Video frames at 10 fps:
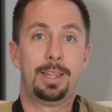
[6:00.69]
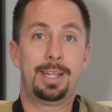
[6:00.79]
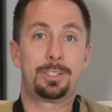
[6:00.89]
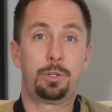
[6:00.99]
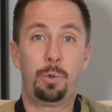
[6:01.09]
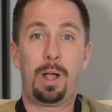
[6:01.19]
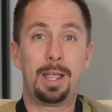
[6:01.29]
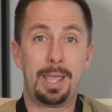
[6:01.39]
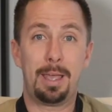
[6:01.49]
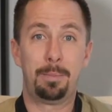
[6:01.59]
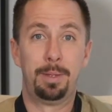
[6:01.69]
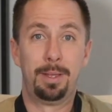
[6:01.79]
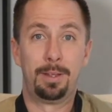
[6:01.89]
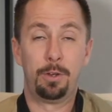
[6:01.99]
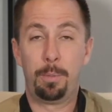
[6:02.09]
That's who I am
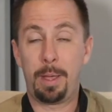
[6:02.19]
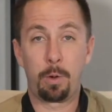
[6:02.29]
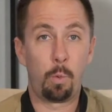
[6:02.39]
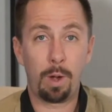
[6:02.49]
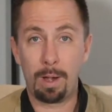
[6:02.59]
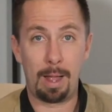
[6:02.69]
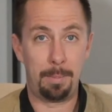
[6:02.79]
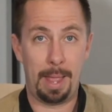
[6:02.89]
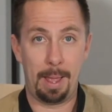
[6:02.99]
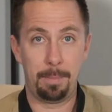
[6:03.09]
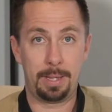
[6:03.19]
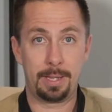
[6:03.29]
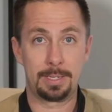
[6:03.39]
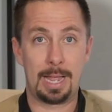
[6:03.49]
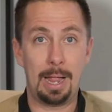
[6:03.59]
no matter where I'm at,
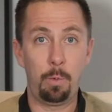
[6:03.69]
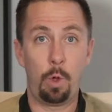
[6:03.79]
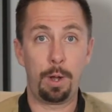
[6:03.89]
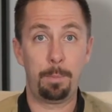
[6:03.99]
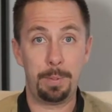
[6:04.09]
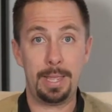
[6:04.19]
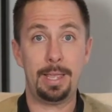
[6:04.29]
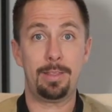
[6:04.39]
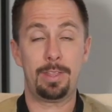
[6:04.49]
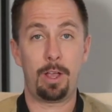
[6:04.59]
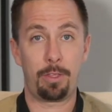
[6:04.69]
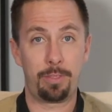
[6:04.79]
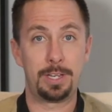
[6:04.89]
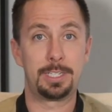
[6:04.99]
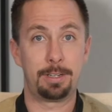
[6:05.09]
because I want to be the
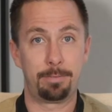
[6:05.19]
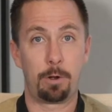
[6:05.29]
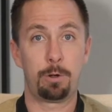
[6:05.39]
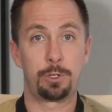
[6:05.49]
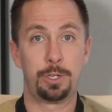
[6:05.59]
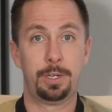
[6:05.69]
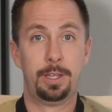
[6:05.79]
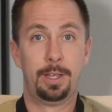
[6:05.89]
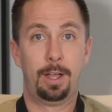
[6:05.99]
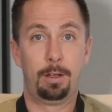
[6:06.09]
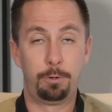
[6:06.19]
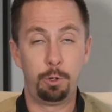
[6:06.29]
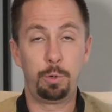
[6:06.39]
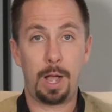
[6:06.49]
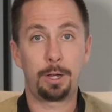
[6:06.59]
authentic version of
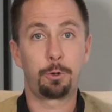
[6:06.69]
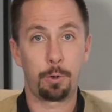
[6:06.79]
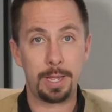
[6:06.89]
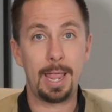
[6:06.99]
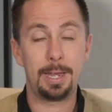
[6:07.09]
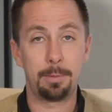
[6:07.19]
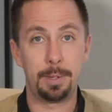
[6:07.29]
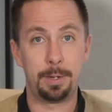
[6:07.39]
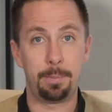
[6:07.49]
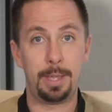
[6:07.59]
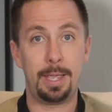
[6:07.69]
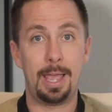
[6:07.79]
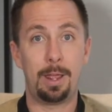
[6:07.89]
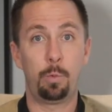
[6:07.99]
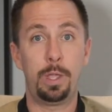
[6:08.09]
who God created me to be,
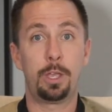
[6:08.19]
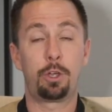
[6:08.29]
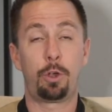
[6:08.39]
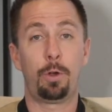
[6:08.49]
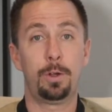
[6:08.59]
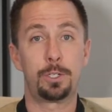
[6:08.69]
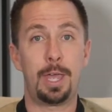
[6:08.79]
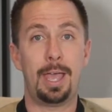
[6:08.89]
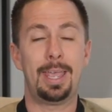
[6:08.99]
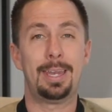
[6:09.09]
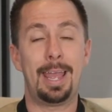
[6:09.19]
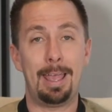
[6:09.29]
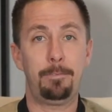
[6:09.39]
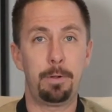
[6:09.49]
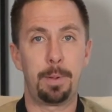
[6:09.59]
and we encourage that in
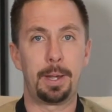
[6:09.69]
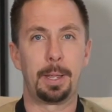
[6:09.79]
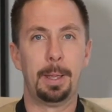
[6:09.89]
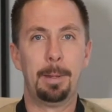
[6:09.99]
everybody.